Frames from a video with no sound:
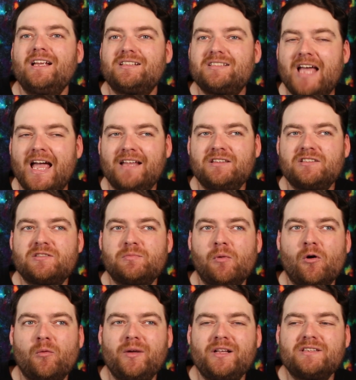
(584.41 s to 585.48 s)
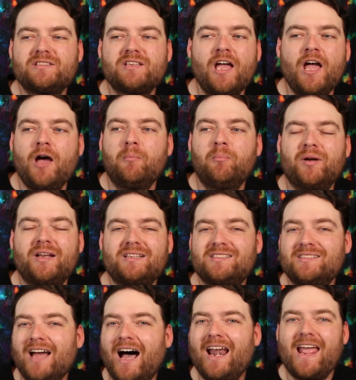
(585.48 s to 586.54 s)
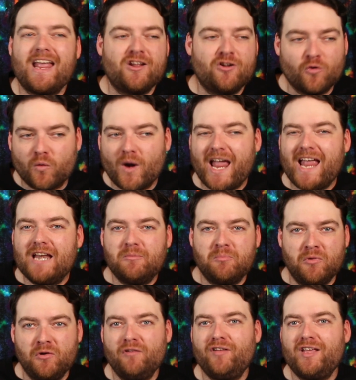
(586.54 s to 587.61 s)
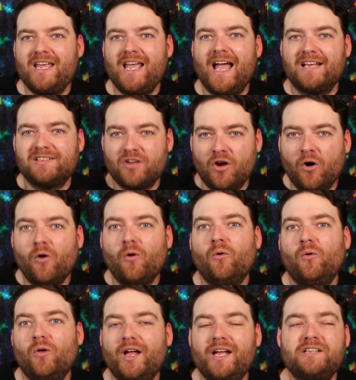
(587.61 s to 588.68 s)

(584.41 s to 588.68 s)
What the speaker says: tense moments, but it's not a great movie as a whole.